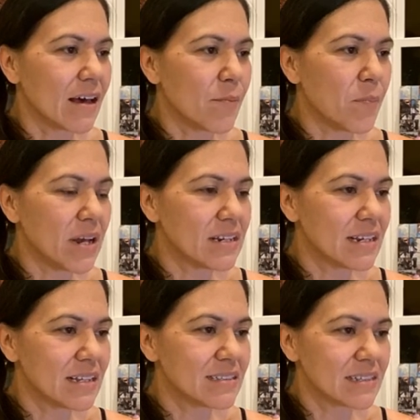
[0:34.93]

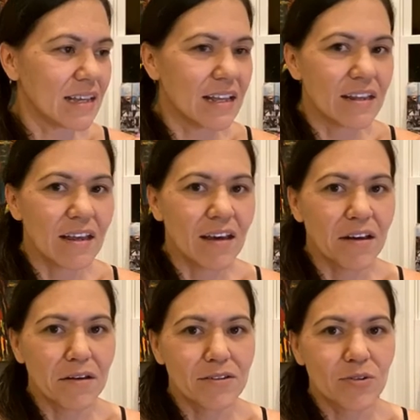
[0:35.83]
abundant in
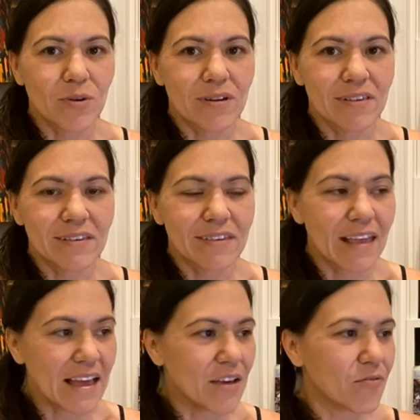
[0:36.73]
uh, your
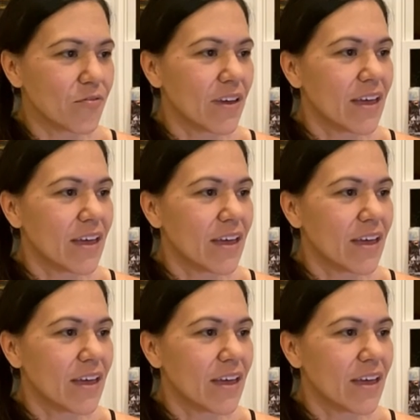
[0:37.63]
life,